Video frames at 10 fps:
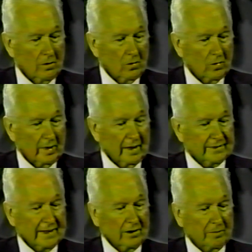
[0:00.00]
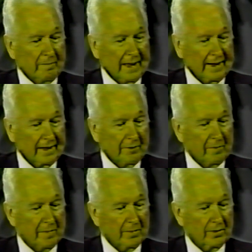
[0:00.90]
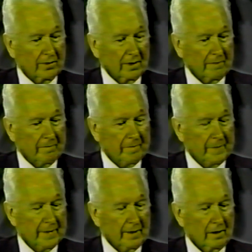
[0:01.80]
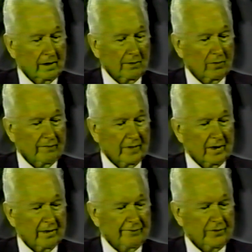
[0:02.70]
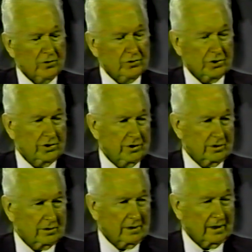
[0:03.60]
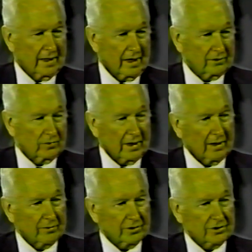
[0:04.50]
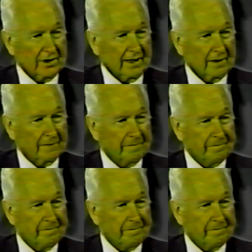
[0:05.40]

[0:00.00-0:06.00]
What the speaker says: Well, as I look back, I remember there were very few churches in Dallas when I was a child.